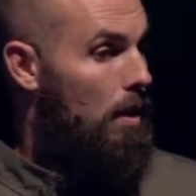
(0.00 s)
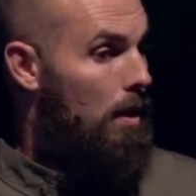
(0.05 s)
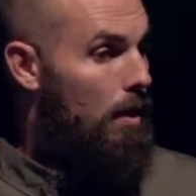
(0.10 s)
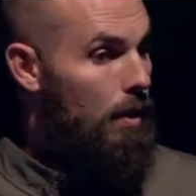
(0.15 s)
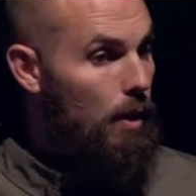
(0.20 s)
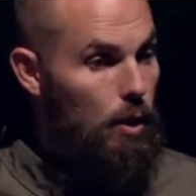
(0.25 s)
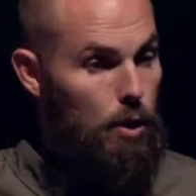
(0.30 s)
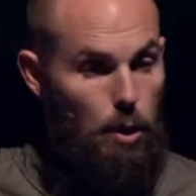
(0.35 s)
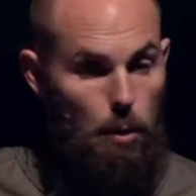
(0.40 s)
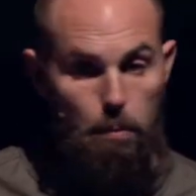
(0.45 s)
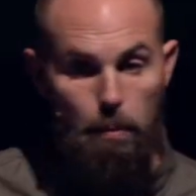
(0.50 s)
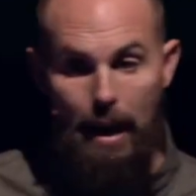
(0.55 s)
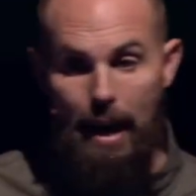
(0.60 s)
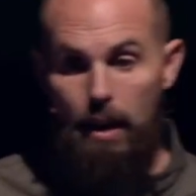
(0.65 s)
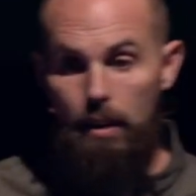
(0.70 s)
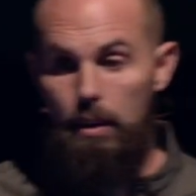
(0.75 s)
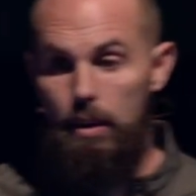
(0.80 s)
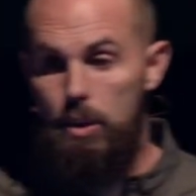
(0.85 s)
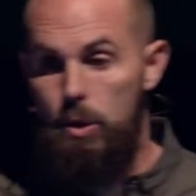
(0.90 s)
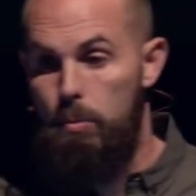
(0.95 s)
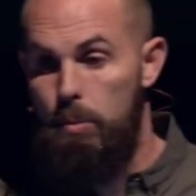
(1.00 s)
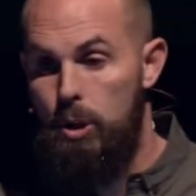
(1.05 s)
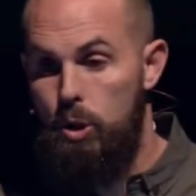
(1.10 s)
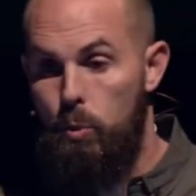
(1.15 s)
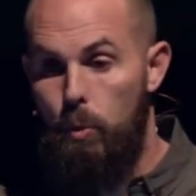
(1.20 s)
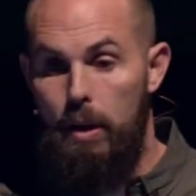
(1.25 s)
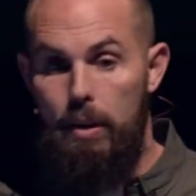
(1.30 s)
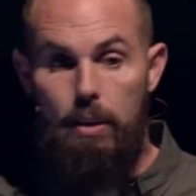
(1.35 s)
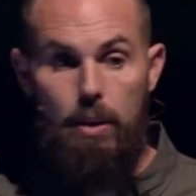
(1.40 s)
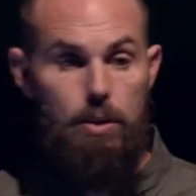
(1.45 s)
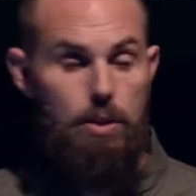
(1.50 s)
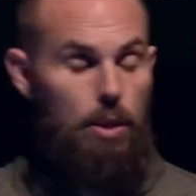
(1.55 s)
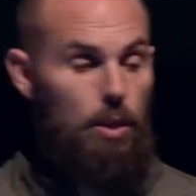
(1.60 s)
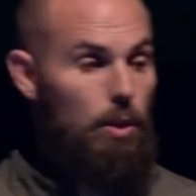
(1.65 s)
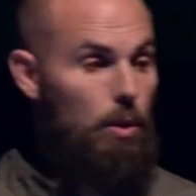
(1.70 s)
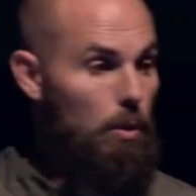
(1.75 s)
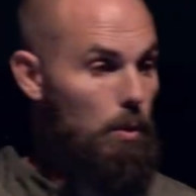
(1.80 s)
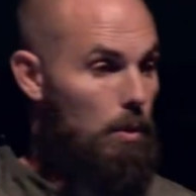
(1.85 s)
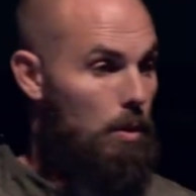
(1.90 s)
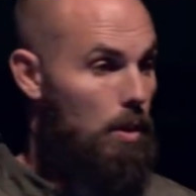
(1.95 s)
There's a balance between the
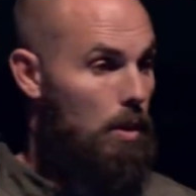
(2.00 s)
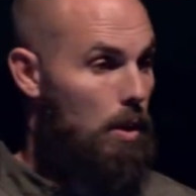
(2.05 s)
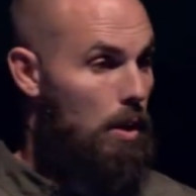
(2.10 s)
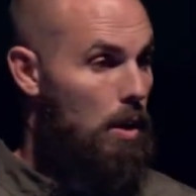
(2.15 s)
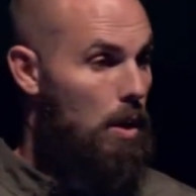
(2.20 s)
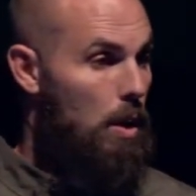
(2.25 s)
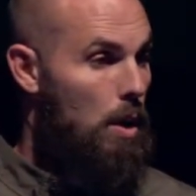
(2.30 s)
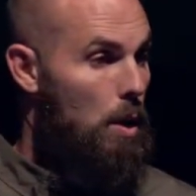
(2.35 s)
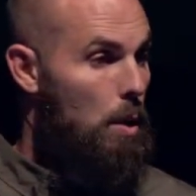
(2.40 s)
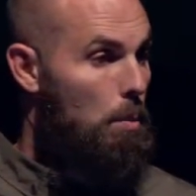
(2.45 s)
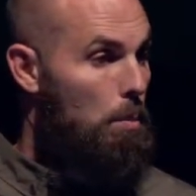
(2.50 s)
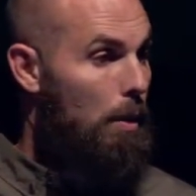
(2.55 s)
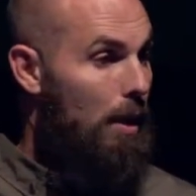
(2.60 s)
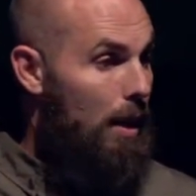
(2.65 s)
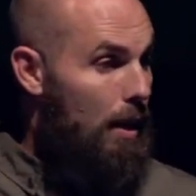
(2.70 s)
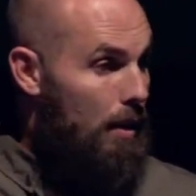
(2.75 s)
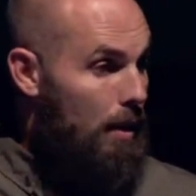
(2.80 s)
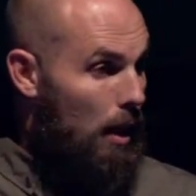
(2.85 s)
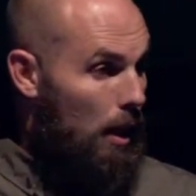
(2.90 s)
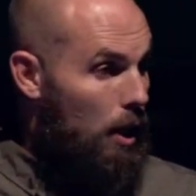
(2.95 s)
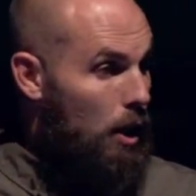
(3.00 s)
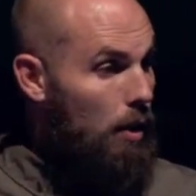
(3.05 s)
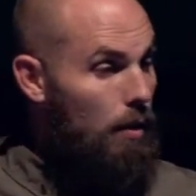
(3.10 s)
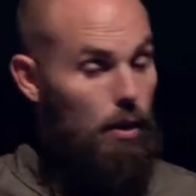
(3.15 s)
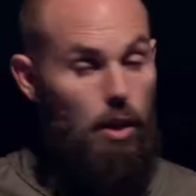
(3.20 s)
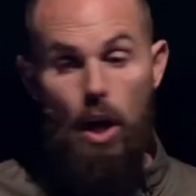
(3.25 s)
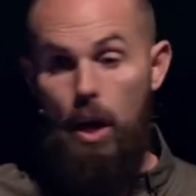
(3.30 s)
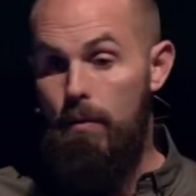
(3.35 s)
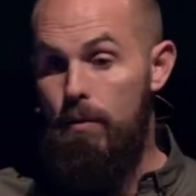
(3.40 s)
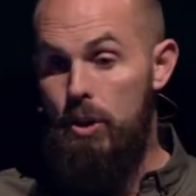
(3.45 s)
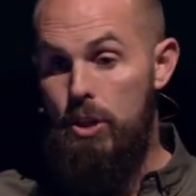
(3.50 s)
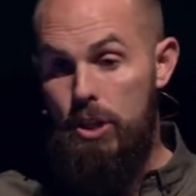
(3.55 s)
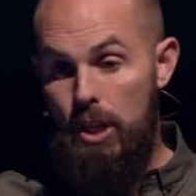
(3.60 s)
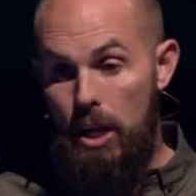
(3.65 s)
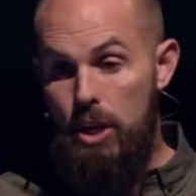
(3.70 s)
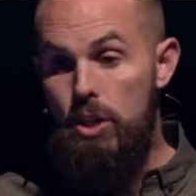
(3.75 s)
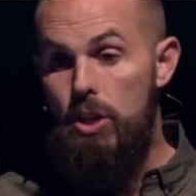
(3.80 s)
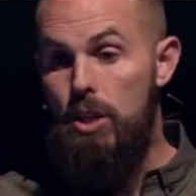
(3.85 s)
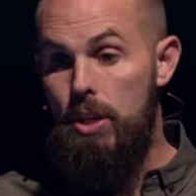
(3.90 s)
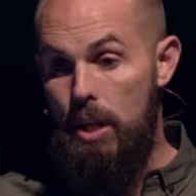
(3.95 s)
two. But it, a
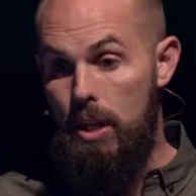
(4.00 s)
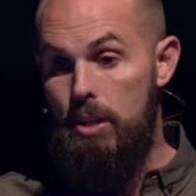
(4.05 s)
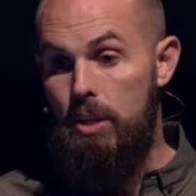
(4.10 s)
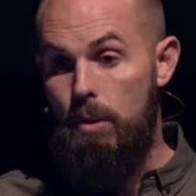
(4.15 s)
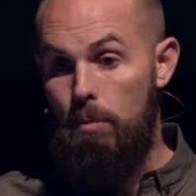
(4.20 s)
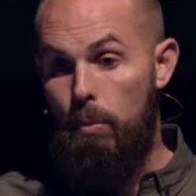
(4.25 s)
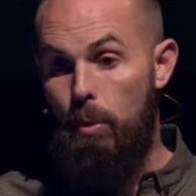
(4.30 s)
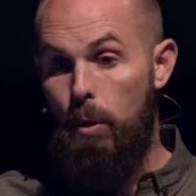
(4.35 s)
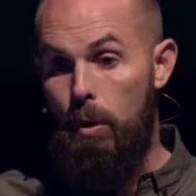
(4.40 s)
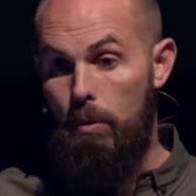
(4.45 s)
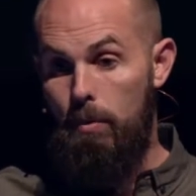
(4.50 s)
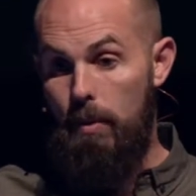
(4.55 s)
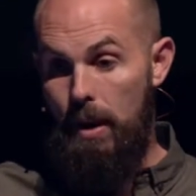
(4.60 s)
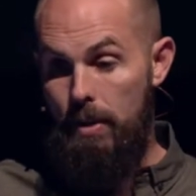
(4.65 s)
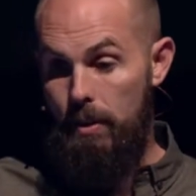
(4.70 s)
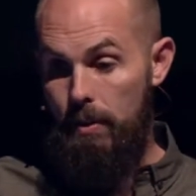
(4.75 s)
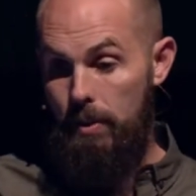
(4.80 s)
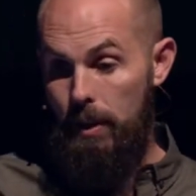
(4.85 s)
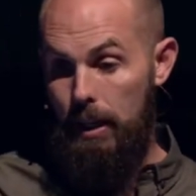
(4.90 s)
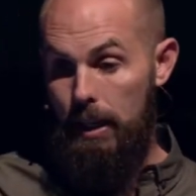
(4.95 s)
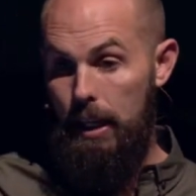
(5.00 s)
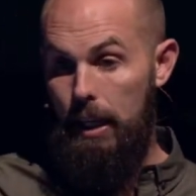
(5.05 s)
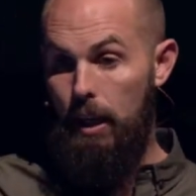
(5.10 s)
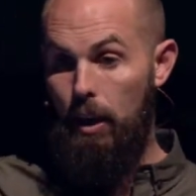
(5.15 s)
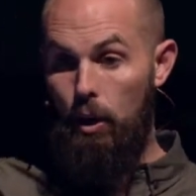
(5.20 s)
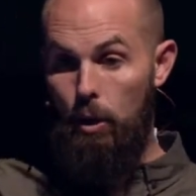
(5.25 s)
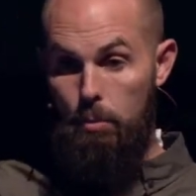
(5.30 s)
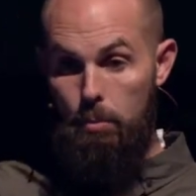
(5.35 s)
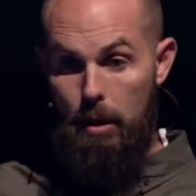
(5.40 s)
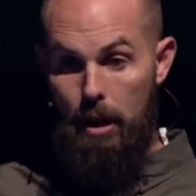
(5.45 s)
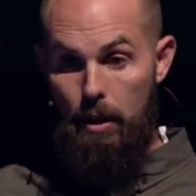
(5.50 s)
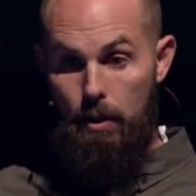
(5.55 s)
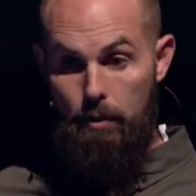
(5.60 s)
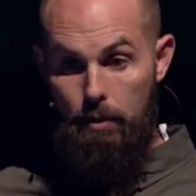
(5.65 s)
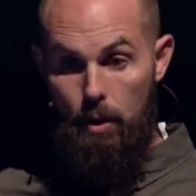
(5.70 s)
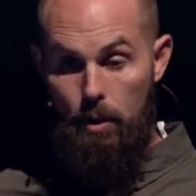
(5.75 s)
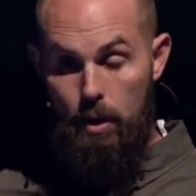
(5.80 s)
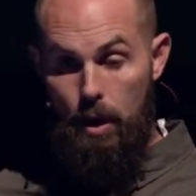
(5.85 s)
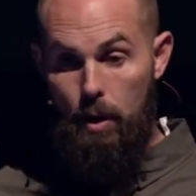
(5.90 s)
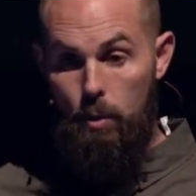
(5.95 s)
conversation is important rather than guilt being
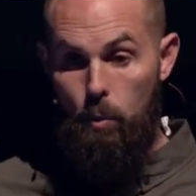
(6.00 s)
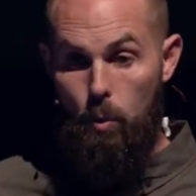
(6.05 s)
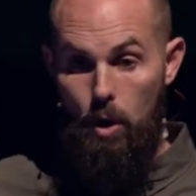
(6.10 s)
thrown on